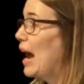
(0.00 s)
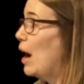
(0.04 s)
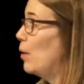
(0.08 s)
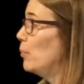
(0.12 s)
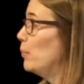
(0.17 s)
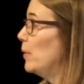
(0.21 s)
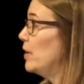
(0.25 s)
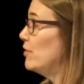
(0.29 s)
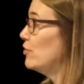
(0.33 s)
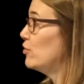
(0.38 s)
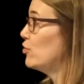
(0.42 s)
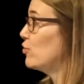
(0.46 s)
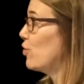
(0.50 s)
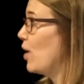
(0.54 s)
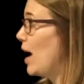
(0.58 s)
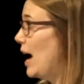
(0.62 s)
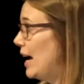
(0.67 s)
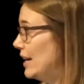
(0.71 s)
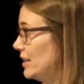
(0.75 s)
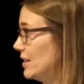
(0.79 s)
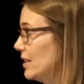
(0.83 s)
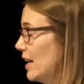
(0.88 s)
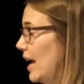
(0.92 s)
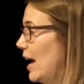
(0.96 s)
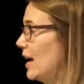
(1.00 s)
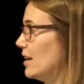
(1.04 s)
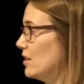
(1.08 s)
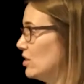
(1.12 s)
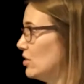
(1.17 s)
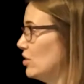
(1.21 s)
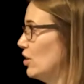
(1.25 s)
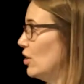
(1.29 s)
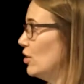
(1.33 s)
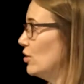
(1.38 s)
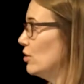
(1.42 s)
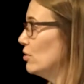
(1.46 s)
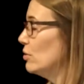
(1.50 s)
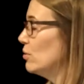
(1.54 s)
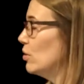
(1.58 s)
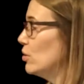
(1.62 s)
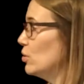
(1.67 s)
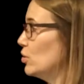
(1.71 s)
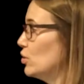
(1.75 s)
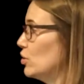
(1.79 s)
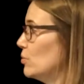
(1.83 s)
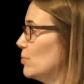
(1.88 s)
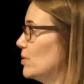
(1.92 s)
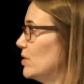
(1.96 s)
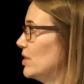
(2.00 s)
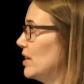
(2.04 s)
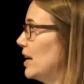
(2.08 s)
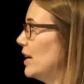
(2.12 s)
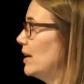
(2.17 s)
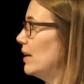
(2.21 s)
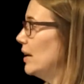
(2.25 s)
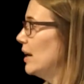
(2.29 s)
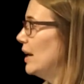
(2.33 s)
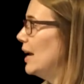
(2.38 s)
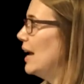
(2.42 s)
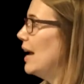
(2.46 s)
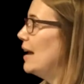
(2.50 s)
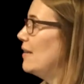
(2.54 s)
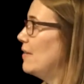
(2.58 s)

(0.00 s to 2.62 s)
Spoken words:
and we've tried to get external customers in